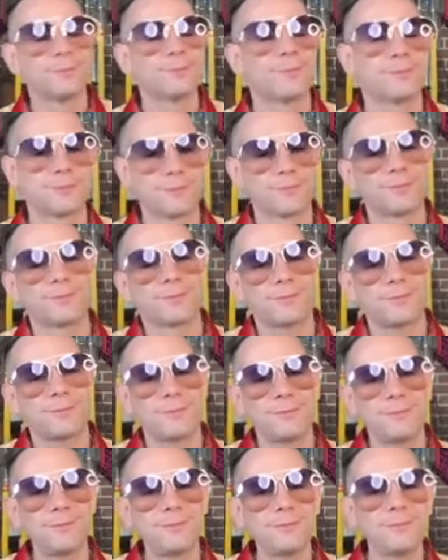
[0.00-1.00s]

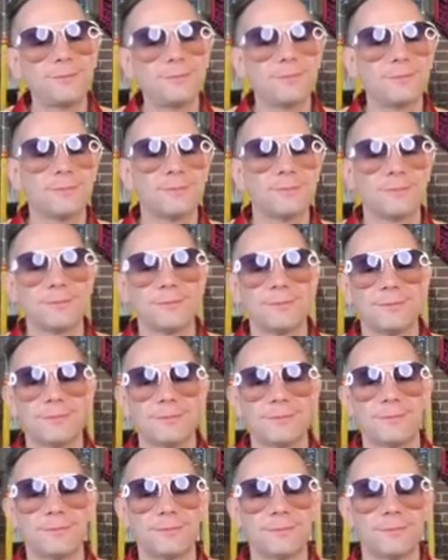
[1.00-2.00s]

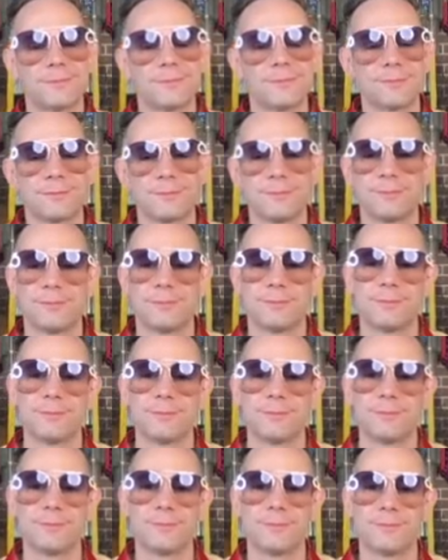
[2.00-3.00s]

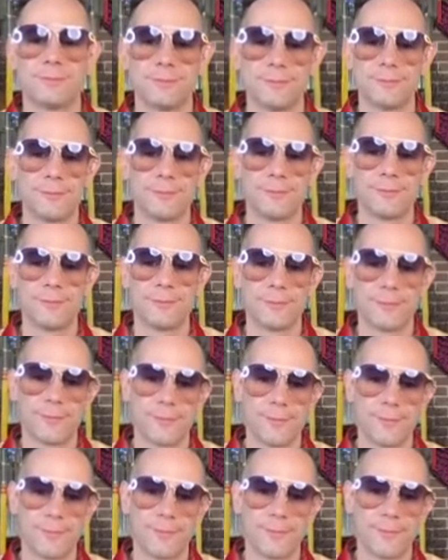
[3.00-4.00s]

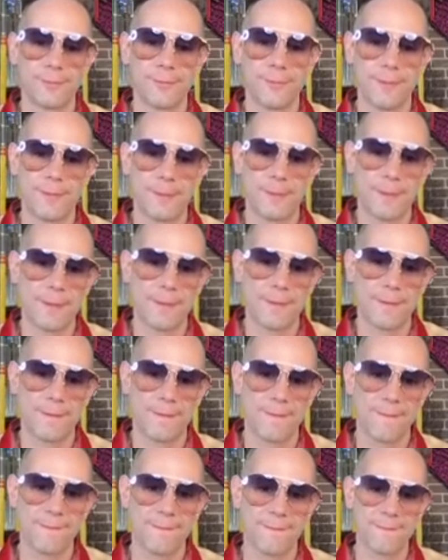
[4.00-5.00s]

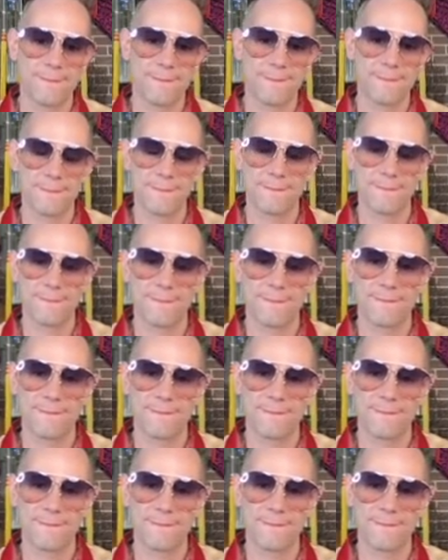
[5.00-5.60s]
No words are spoken by the person on screen.